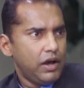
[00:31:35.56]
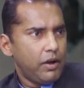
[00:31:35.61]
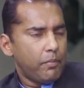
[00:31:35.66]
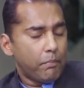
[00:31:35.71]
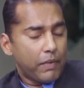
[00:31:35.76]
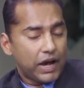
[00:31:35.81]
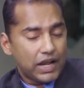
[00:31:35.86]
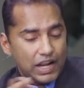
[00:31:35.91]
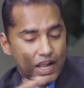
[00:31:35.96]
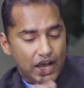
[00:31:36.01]

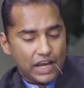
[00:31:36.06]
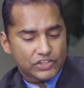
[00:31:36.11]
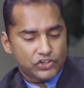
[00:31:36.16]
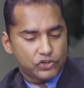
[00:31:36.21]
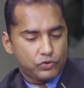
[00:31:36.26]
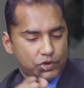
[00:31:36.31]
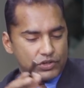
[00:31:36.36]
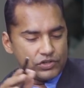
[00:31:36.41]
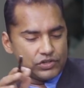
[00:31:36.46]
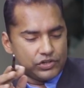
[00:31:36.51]
My last
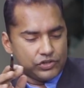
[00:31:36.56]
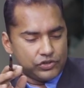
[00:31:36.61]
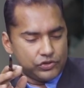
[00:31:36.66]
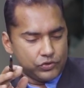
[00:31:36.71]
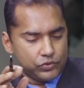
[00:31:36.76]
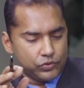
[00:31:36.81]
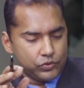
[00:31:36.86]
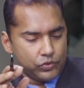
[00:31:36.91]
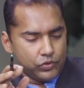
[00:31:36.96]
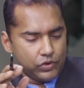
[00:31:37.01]
question to
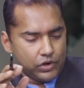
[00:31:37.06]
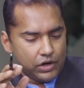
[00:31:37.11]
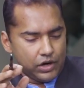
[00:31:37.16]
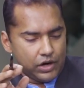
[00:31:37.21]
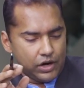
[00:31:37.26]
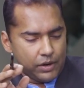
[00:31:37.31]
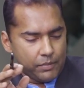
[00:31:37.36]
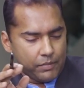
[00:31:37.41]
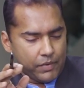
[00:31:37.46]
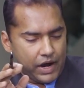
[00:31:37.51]
you,
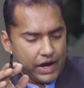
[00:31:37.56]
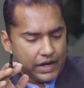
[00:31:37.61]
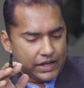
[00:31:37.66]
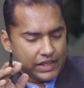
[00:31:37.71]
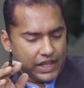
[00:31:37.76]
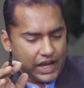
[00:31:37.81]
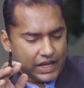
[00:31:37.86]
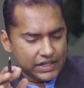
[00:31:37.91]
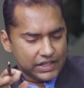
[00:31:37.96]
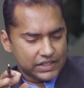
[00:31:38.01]

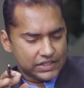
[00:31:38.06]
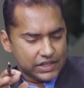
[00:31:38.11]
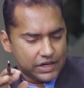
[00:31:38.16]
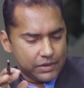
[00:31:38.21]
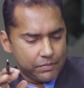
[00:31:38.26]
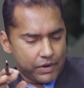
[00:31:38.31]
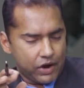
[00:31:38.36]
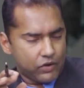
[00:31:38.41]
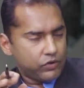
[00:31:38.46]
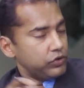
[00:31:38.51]
and that is
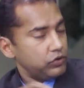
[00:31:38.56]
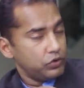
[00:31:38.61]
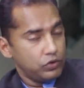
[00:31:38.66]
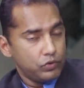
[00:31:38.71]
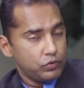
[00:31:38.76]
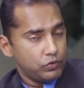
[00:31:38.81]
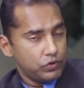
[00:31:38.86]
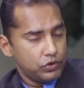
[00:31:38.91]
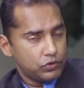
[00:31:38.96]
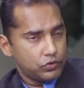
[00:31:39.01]
about,
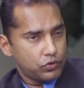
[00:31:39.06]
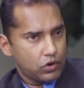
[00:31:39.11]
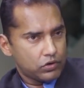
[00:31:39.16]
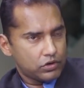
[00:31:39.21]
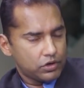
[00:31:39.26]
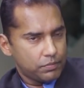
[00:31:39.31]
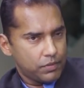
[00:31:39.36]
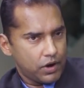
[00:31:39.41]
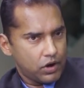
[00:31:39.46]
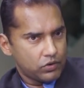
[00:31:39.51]
you
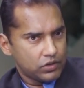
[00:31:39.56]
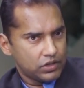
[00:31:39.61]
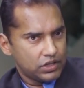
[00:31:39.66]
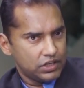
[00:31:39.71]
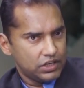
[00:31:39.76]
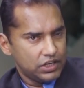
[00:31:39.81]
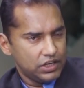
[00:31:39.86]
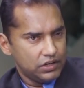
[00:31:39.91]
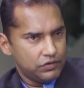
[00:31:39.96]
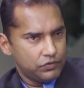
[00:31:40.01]
talked about the
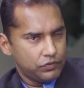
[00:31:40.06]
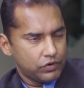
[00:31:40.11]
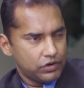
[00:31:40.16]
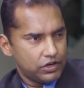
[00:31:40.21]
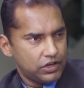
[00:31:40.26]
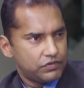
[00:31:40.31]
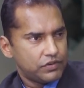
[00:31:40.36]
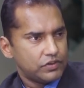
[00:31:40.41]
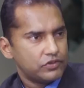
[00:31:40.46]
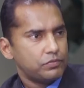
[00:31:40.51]
need for
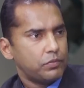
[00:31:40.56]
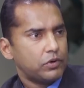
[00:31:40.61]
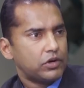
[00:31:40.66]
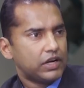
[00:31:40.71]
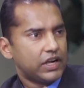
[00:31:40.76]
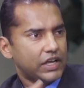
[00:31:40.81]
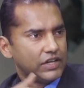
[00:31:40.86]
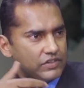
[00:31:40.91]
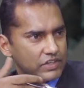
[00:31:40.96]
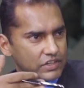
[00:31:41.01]
defense
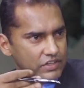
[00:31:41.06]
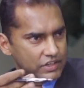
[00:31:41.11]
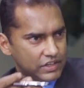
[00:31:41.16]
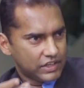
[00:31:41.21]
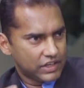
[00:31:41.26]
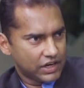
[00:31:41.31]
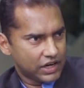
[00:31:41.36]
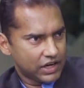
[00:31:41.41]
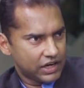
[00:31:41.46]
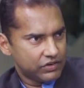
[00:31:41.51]
modernization
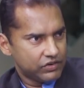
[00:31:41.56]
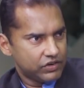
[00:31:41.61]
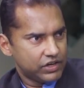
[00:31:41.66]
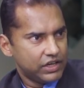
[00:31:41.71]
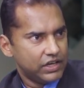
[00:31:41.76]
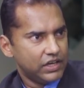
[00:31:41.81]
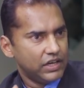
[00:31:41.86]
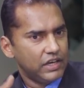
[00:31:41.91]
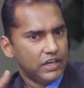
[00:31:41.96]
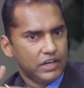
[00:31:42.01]
in the
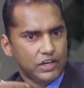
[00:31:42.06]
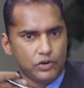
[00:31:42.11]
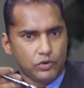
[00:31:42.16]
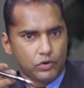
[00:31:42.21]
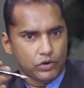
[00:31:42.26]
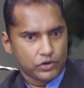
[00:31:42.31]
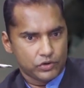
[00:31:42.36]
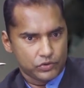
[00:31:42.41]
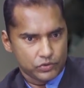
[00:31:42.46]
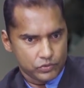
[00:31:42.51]
country in
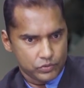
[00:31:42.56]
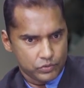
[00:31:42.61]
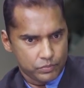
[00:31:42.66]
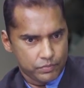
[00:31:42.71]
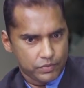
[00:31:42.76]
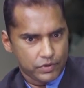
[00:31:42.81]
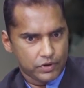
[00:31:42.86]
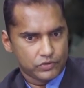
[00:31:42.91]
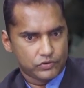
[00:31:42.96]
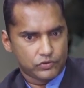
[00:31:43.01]
order
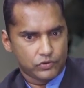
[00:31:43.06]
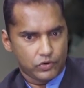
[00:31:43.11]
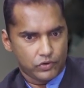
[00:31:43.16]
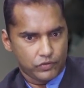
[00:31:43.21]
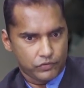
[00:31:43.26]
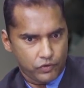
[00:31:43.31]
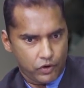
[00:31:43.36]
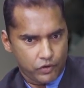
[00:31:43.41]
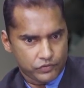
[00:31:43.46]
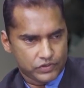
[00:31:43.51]
to sort
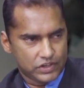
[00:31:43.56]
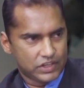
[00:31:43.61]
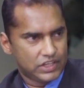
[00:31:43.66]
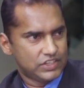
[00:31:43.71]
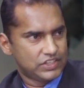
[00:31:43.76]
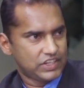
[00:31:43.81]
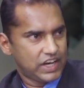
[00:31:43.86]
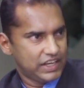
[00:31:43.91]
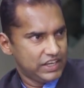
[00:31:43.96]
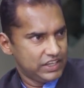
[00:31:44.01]
of offset the
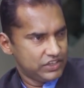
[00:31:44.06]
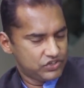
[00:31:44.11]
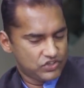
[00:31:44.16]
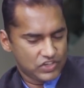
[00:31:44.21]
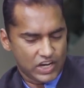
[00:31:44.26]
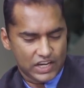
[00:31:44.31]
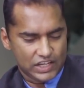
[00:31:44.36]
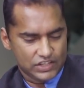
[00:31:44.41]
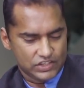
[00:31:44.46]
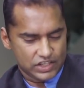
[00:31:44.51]
Chinese
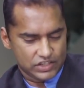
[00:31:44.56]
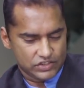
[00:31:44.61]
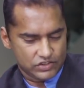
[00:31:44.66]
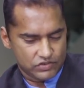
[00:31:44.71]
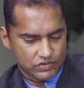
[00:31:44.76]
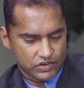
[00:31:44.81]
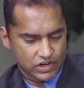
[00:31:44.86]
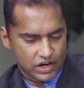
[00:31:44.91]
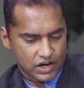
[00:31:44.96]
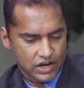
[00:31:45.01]
challenge,
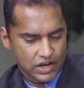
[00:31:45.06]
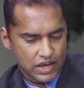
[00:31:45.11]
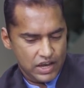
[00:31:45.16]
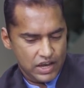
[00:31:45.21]
etc.